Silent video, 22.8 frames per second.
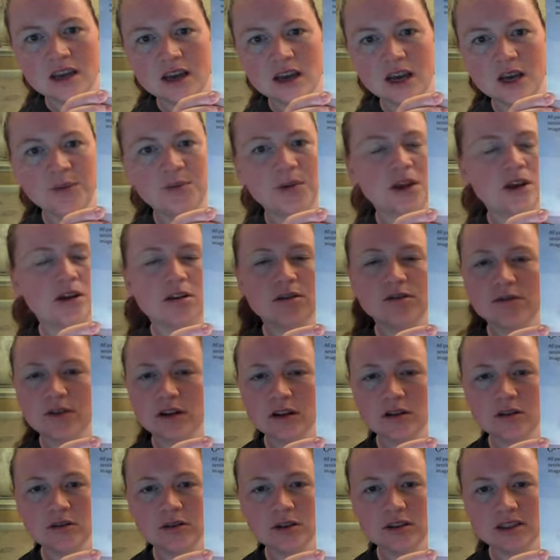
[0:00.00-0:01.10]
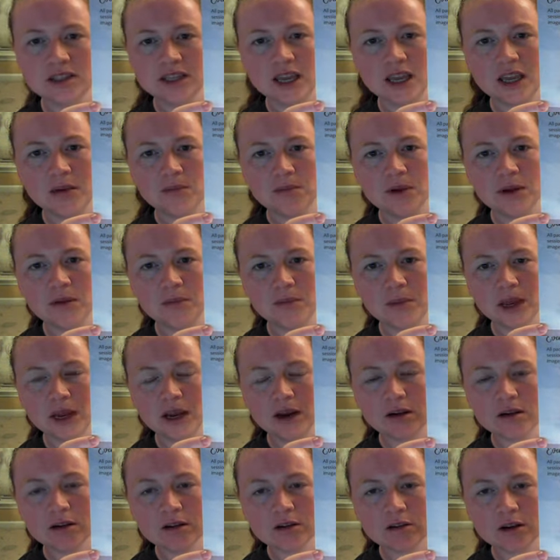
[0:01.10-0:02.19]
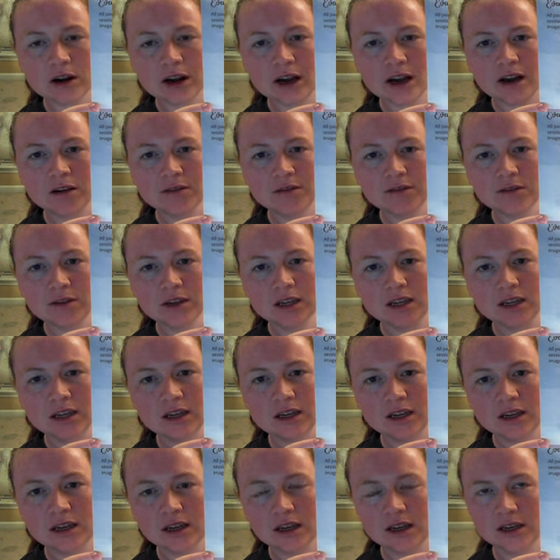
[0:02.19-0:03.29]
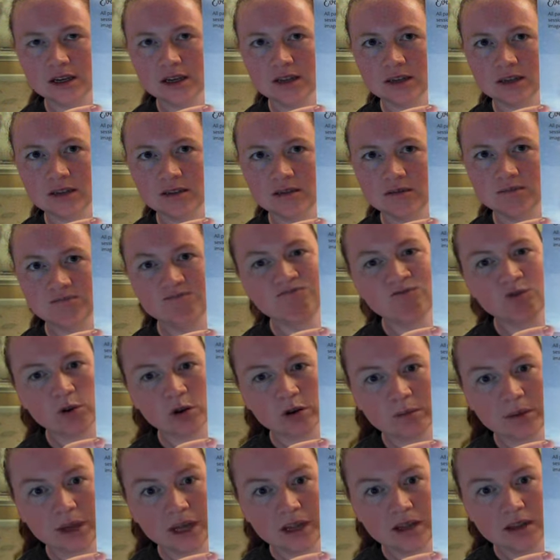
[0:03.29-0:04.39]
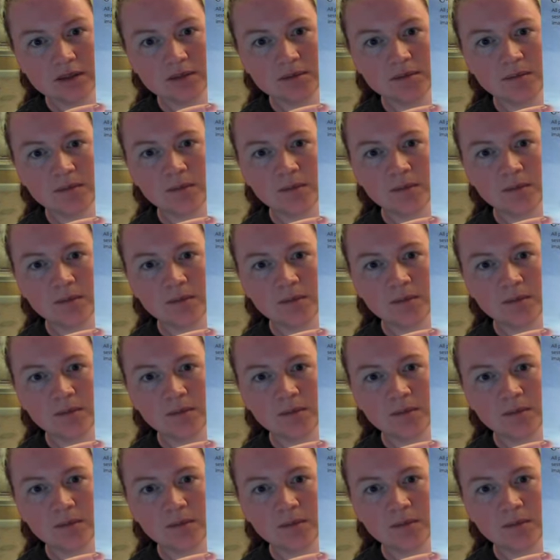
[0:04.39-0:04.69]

They all follow the same paragraph format.